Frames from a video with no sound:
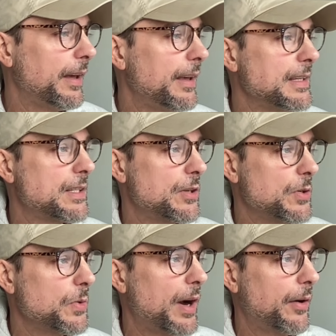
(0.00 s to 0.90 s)
is to
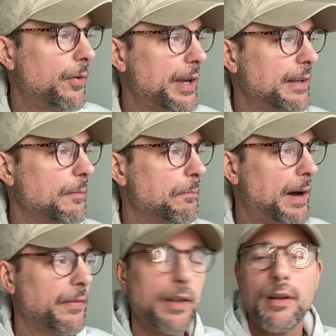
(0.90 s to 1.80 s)
do a great
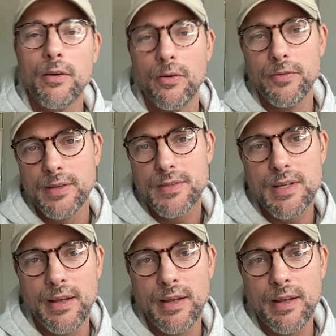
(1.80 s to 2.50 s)
bundle of this.